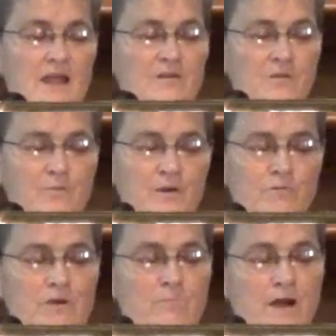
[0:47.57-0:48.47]
and to be
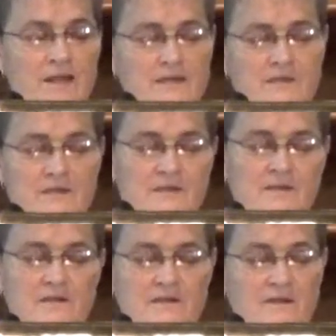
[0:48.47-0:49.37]
reminded
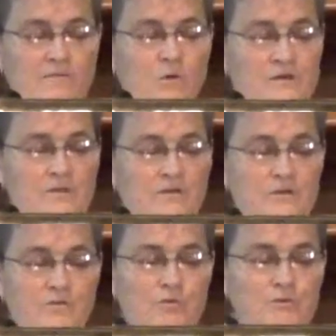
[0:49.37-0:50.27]
of what
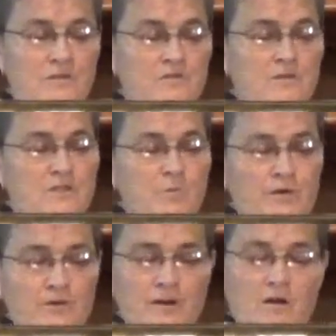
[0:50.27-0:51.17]
those fruits of the
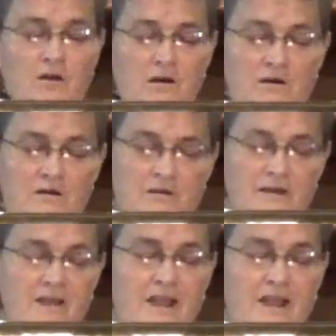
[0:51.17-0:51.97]
Spirit are,